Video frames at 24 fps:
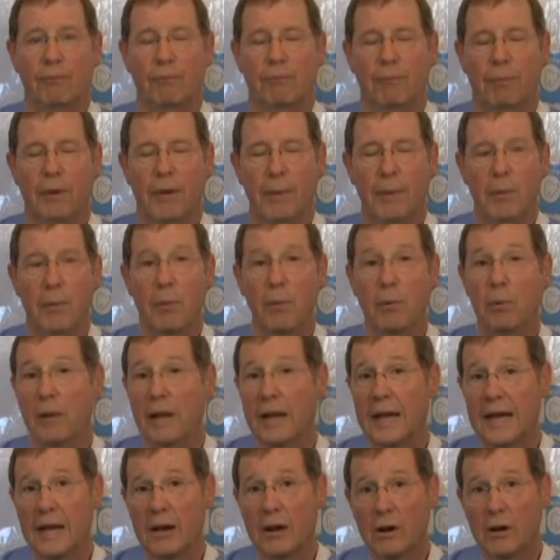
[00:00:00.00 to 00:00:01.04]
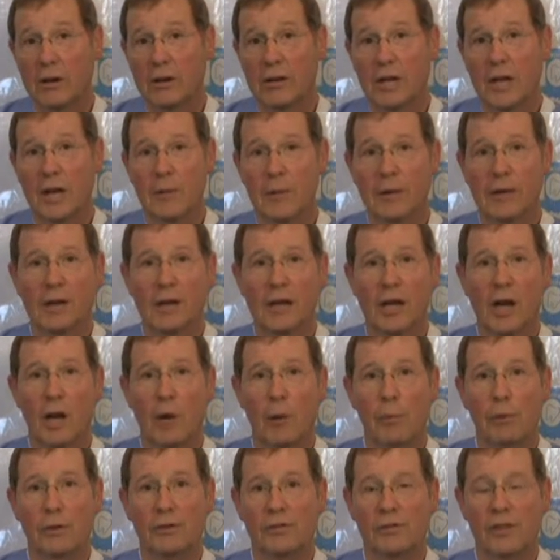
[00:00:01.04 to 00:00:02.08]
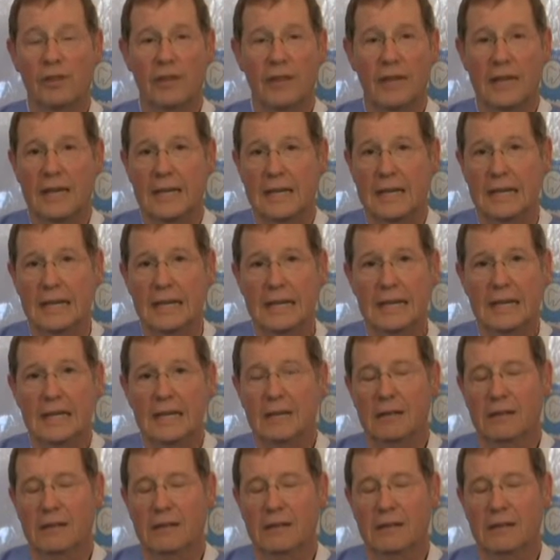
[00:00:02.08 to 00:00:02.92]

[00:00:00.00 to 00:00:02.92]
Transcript: People plan on coming to help us and then